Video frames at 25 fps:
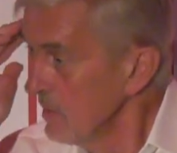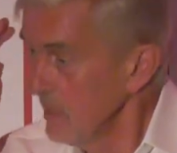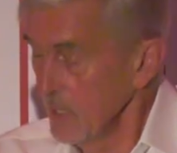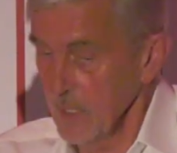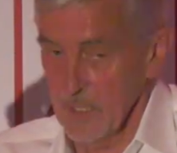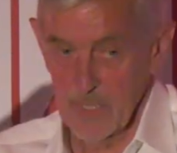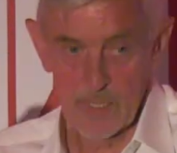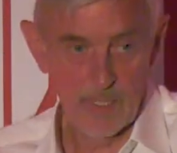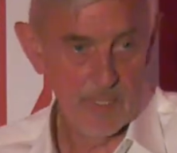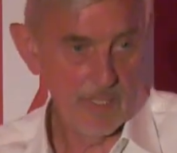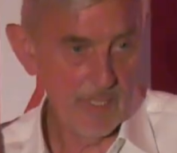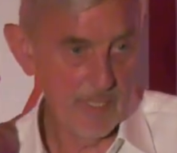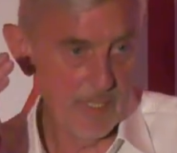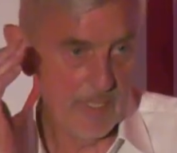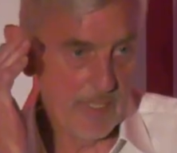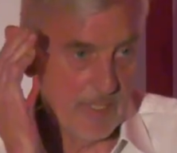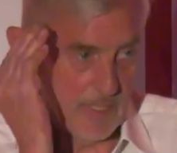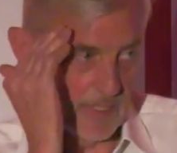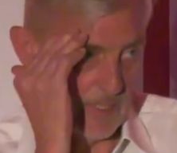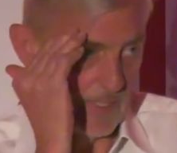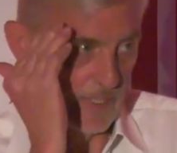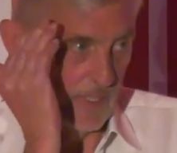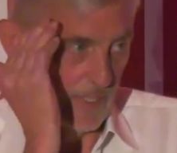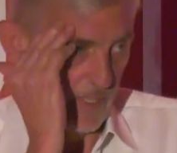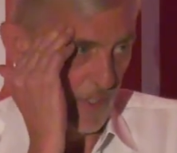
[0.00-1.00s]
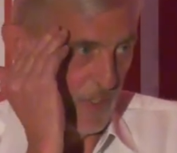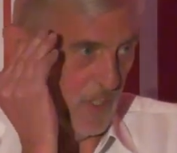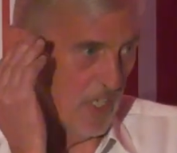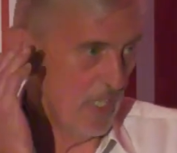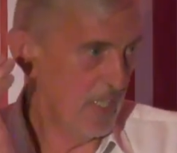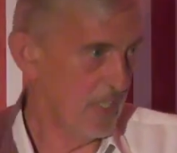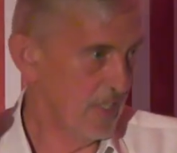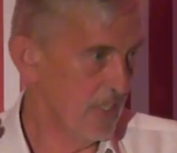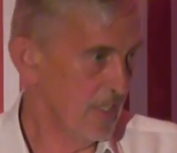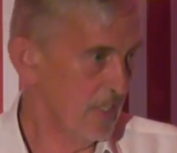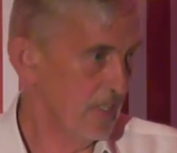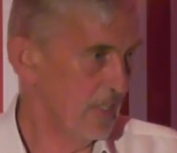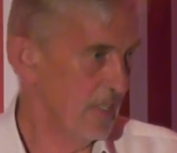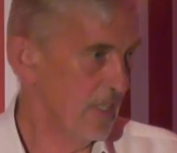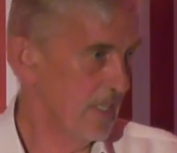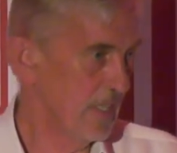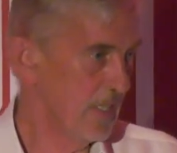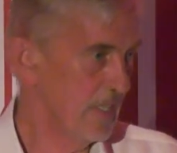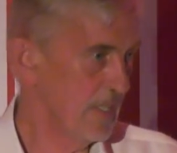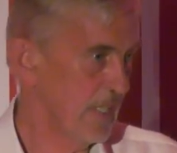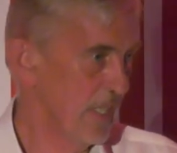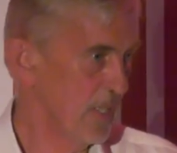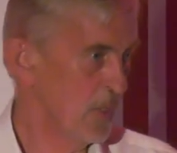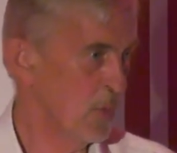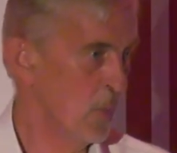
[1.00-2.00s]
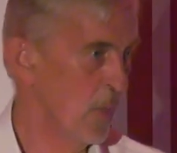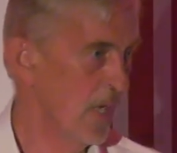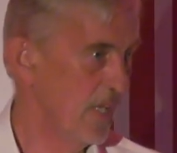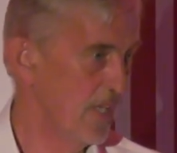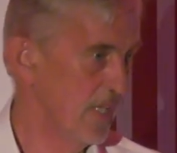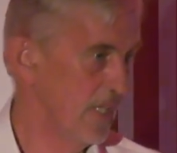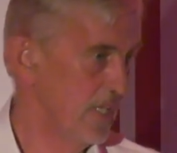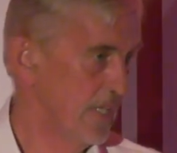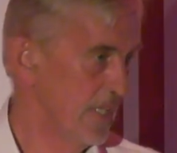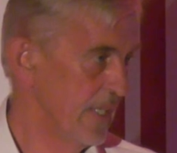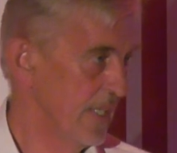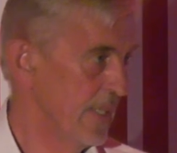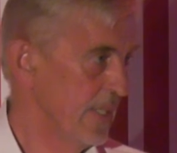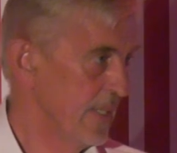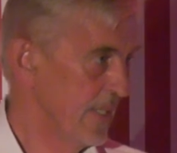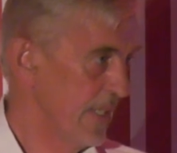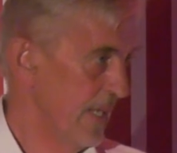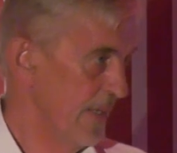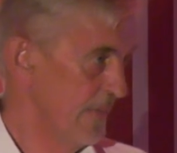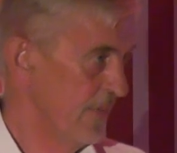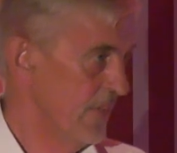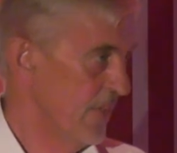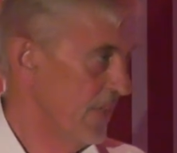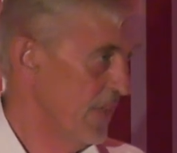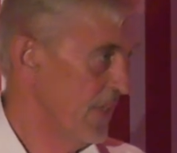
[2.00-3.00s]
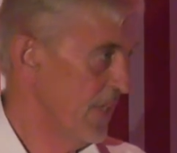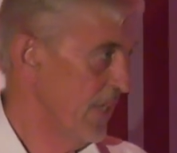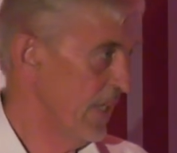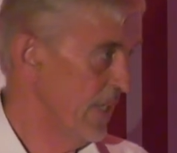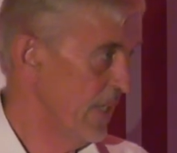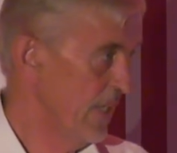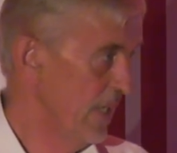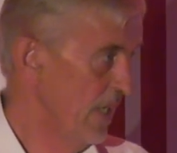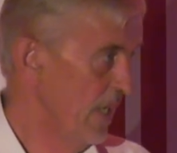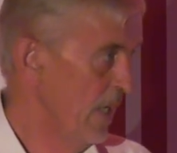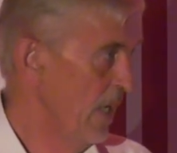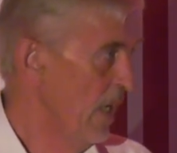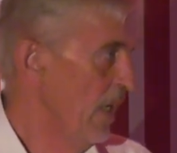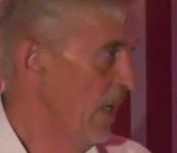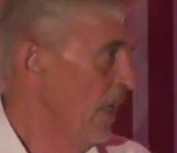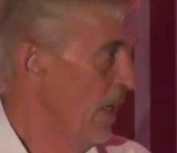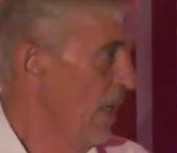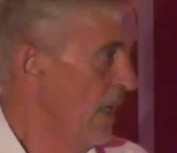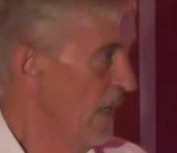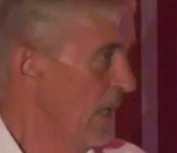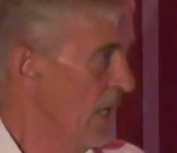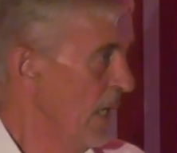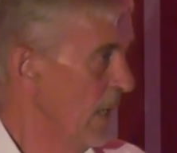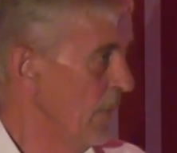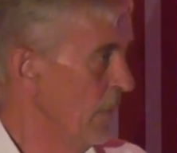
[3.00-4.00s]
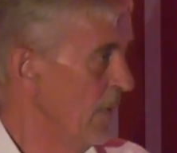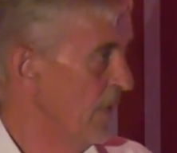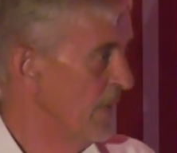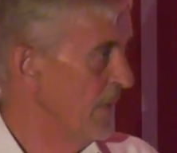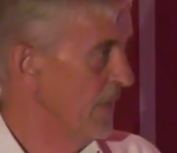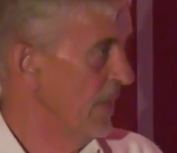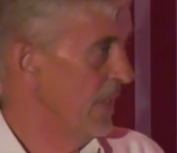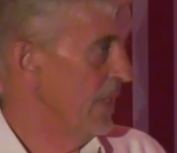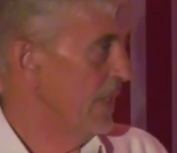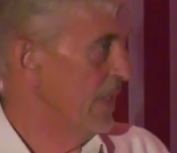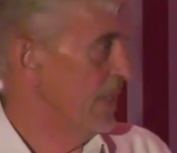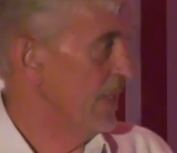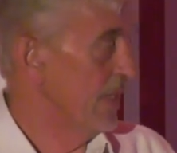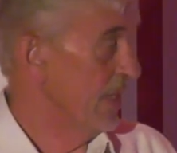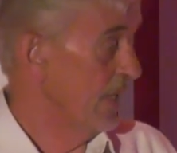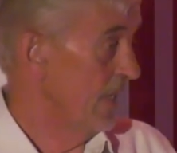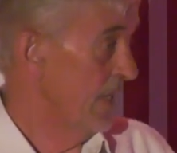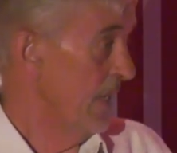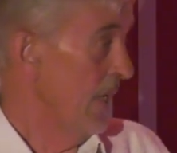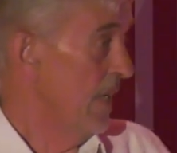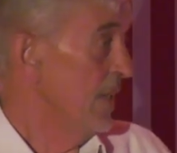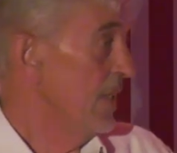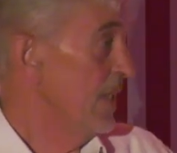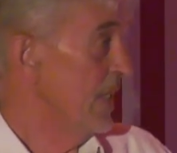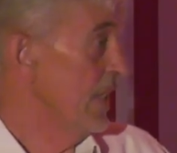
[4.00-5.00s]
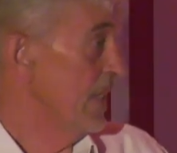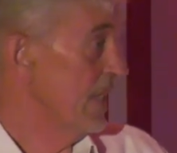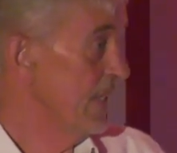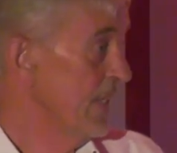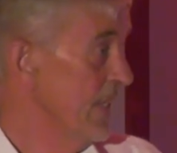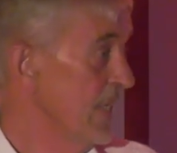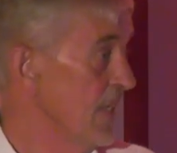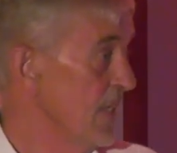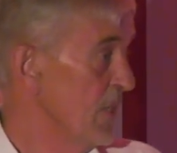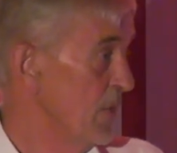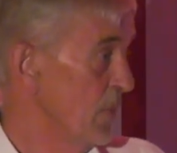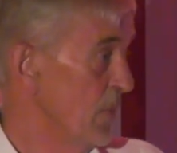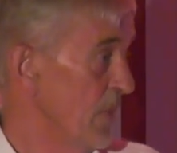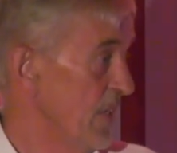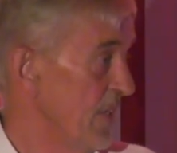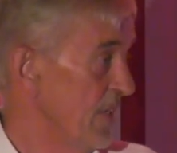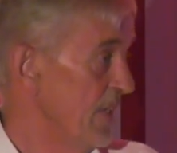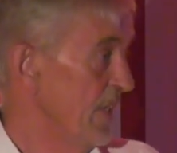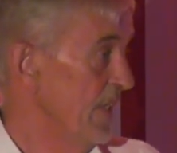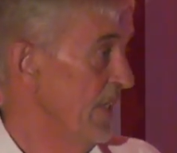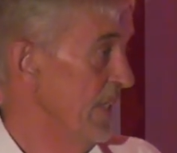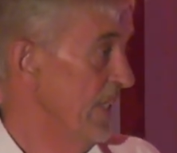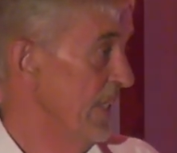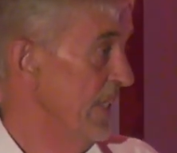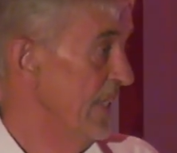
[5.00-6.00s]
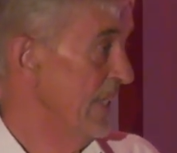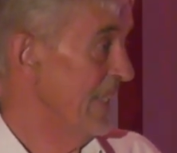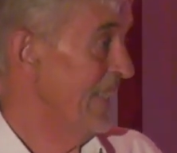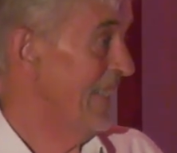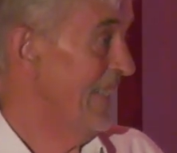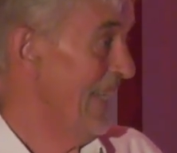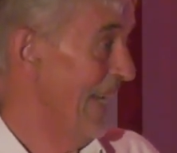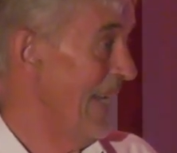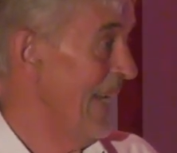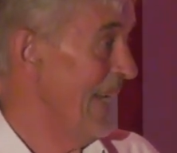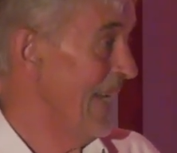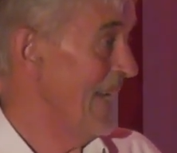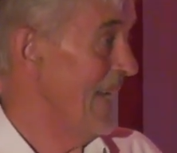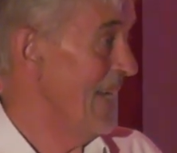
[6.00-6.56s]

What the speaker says: is this, changing this. That's why the leaders have to study, and when the extent to which the leaders get